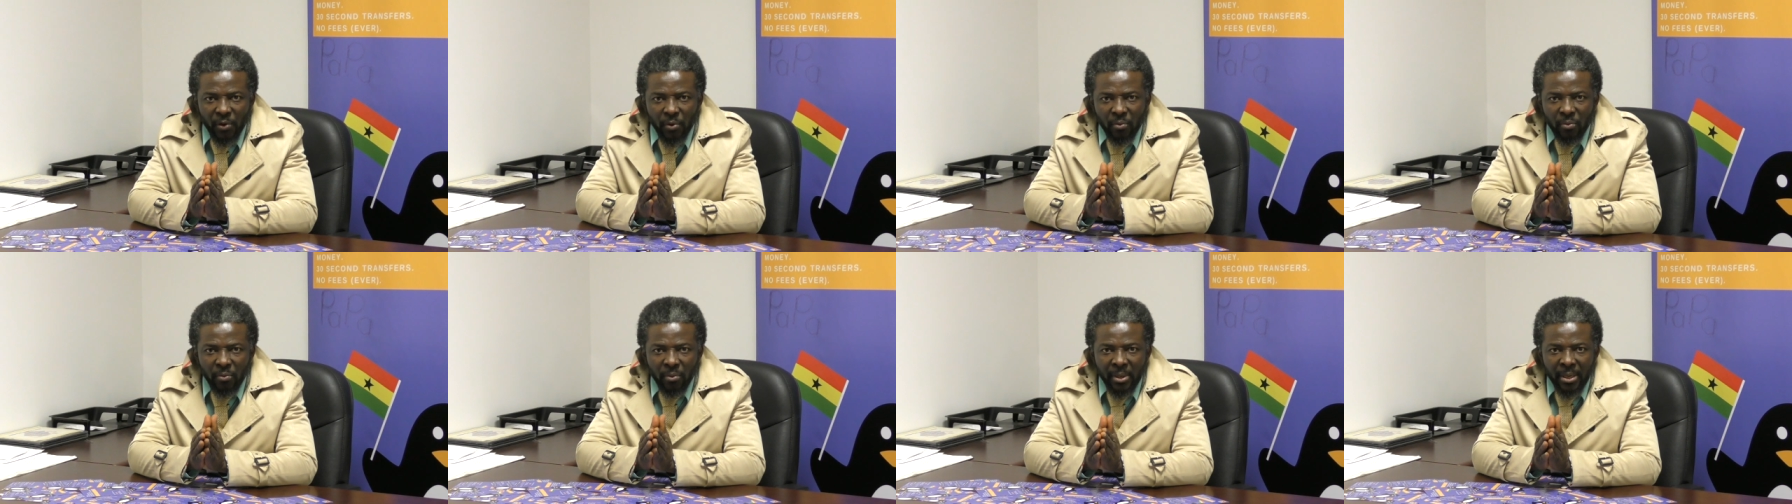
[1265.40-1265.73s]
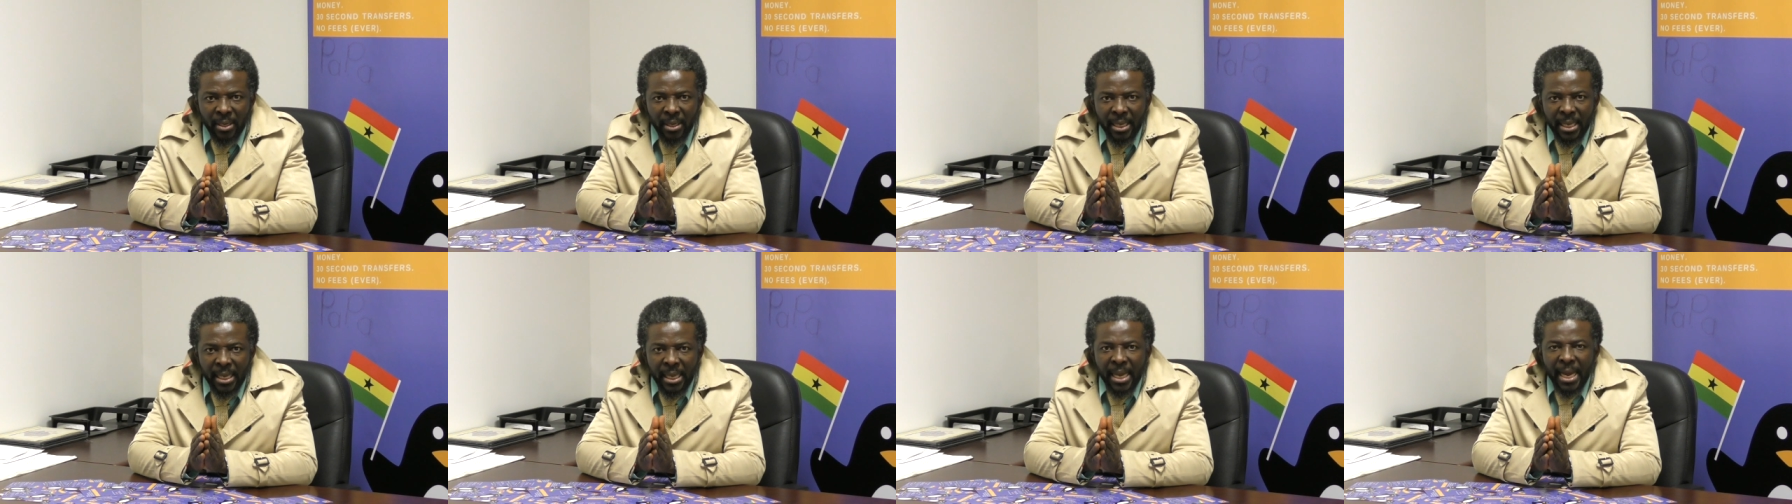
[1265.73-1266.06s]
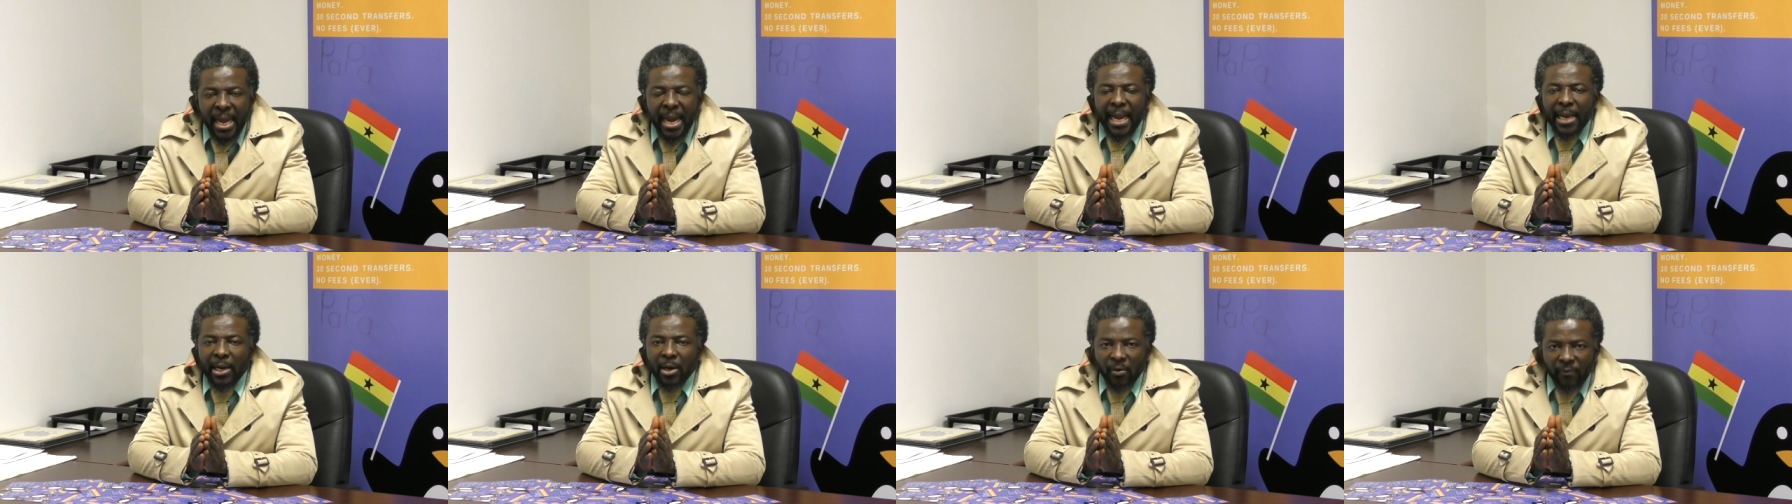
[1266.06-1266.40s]
you.
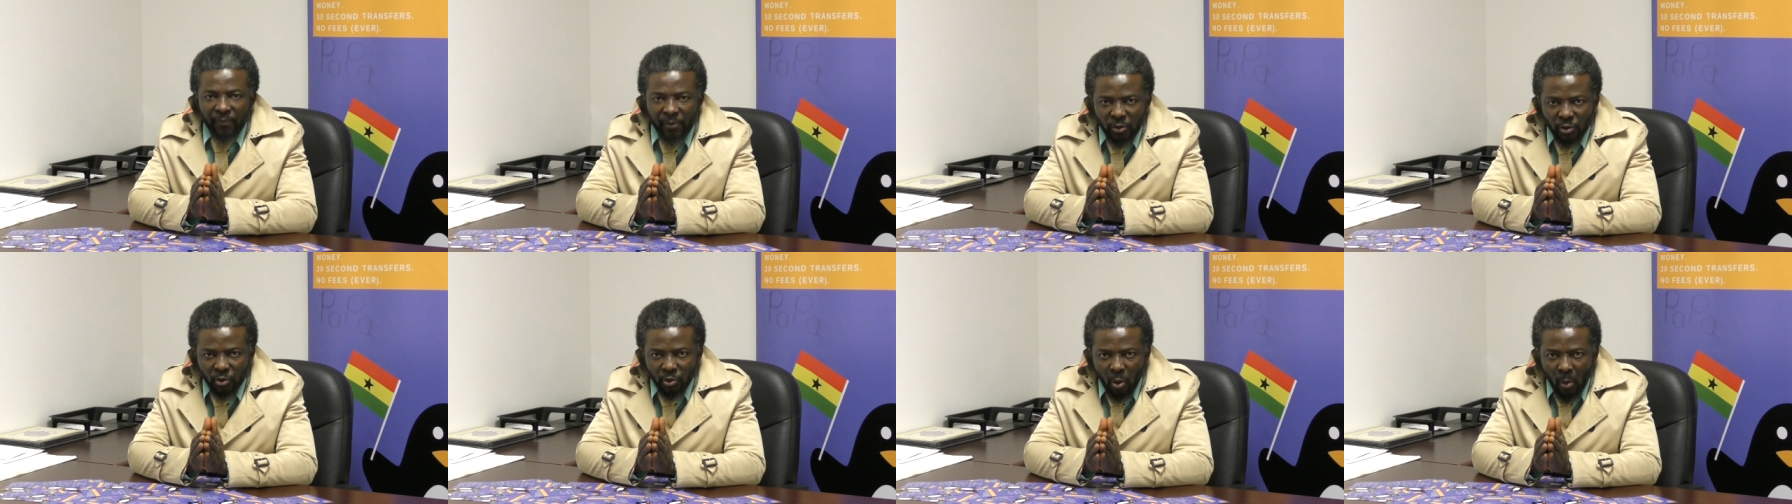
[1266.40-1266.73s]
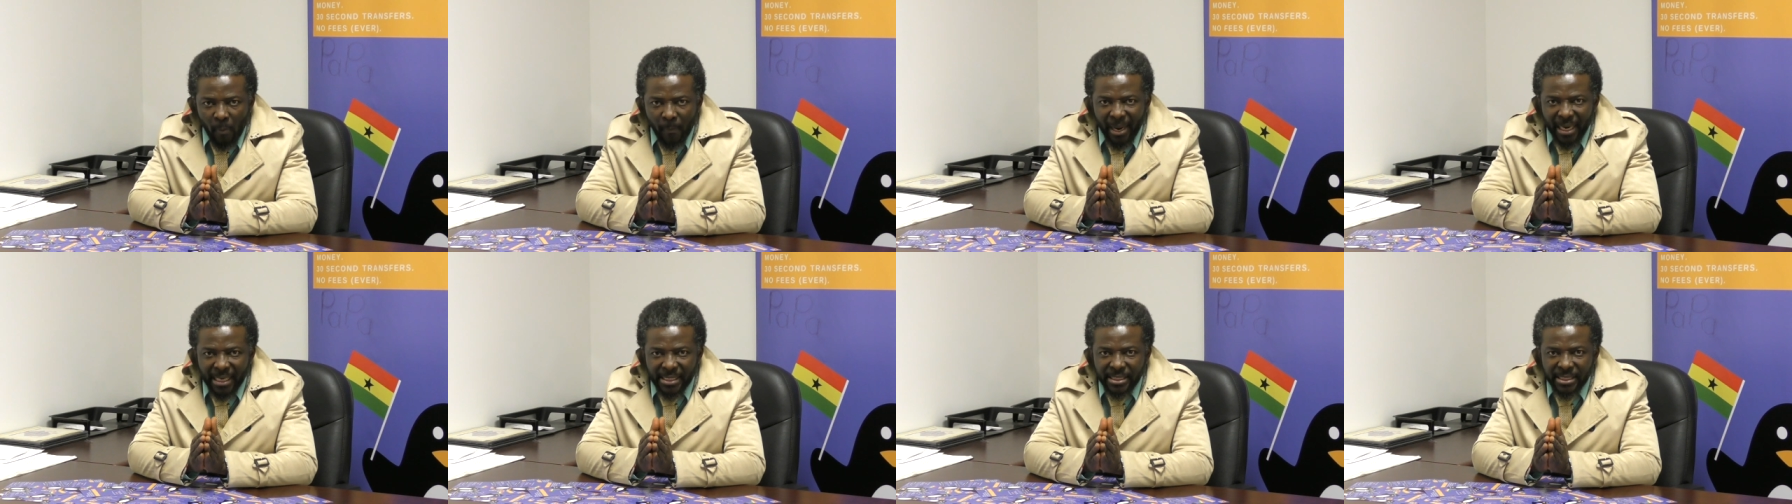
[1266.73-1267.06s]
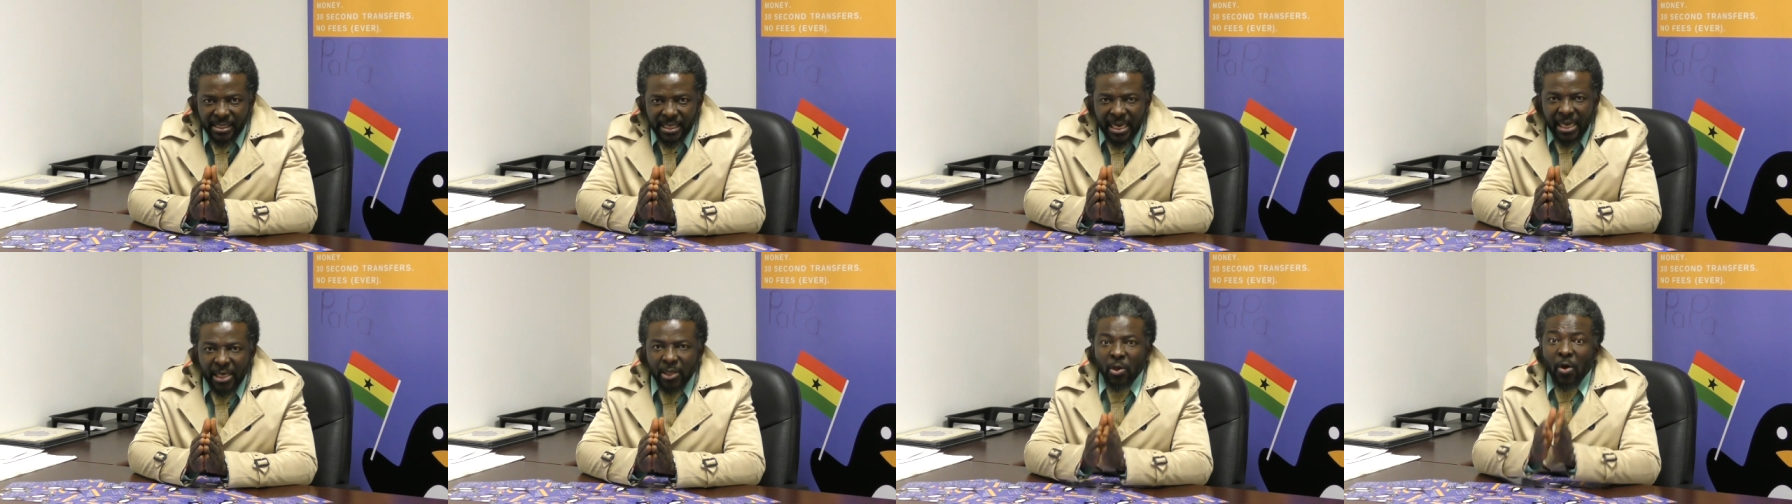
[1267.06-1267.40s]
I love you so
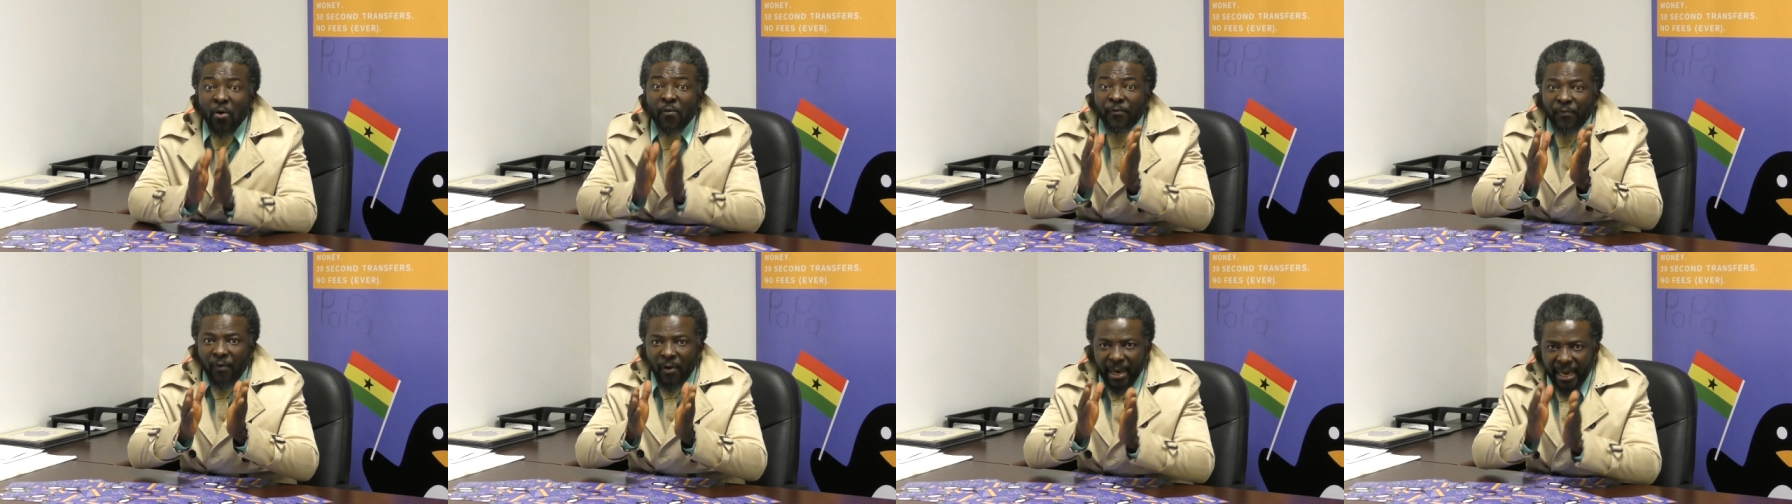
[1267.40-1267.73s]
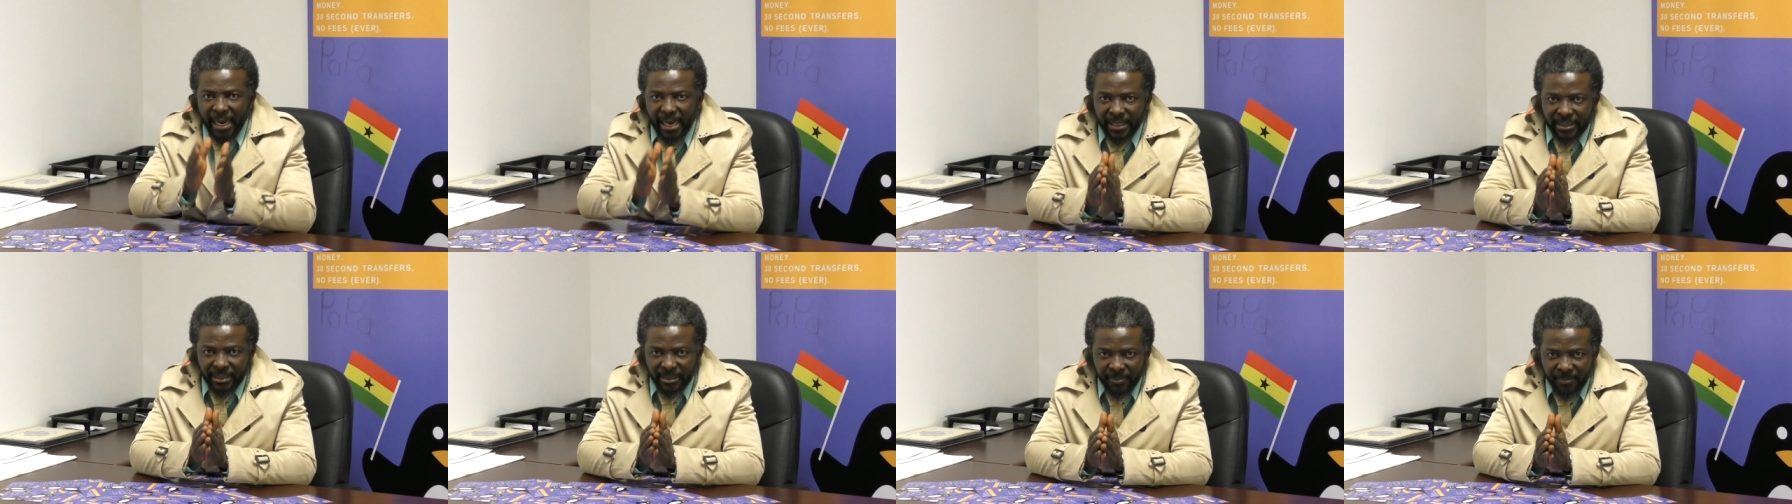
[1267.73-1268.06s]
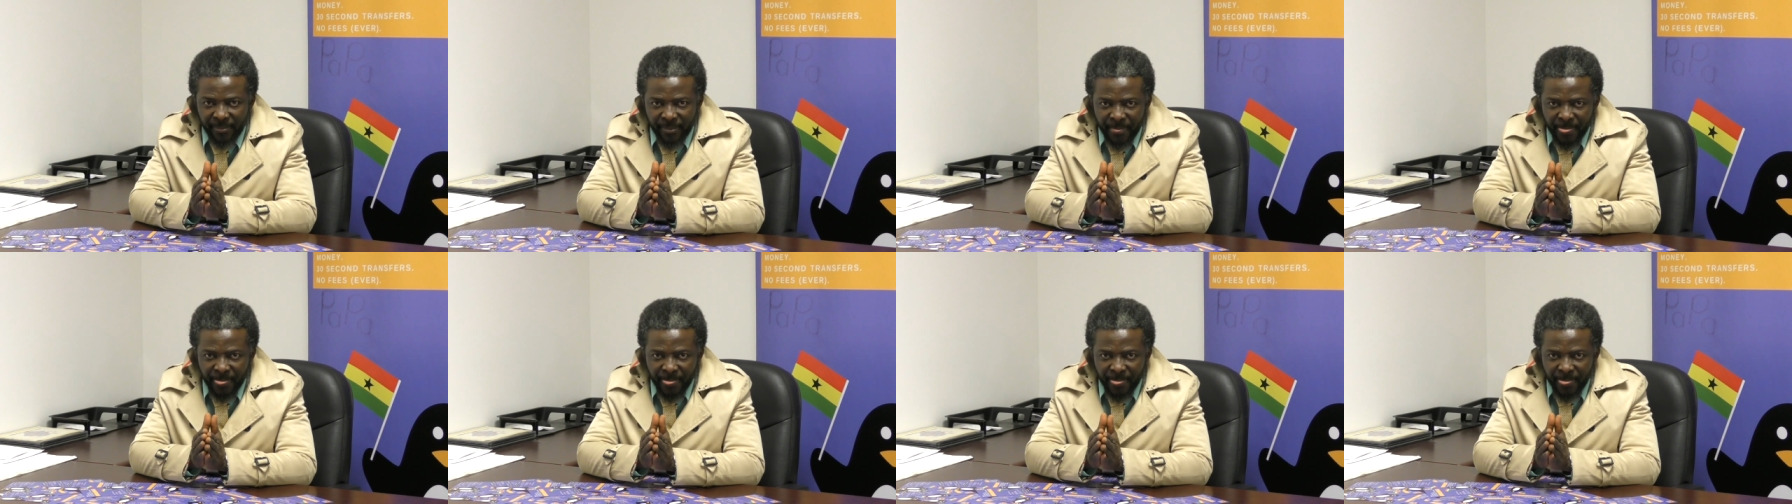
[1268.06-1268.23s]
much. And don't forget,